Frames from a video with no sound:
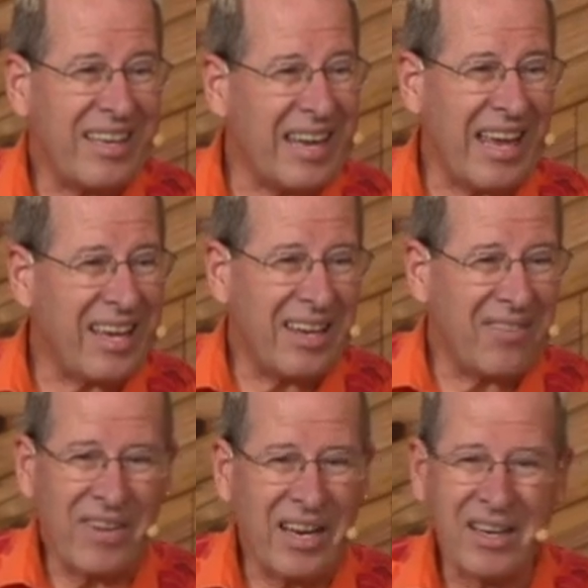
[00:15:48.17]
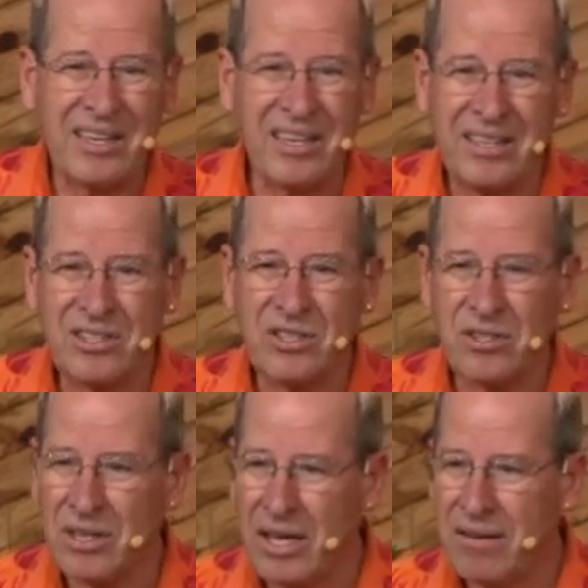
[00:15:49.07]
negative in unconditional
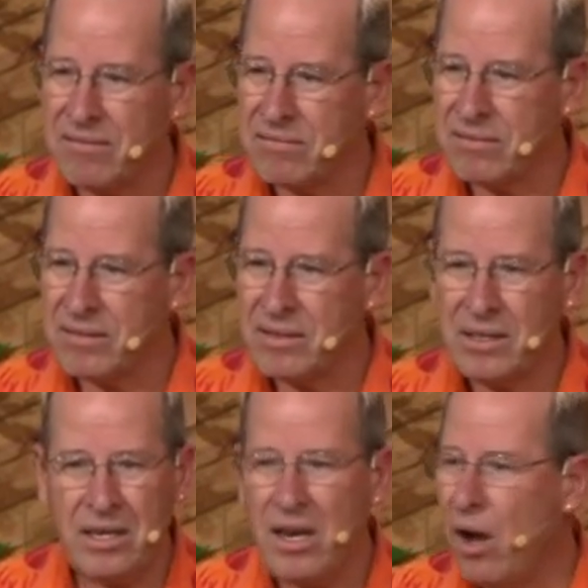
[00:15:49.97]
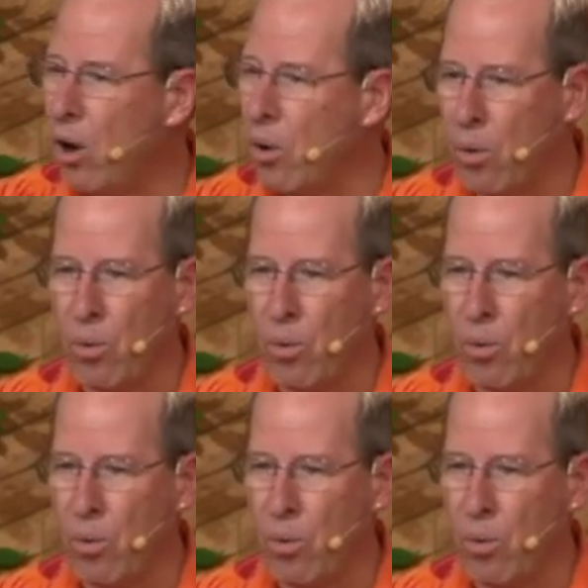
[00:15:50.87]
love? No.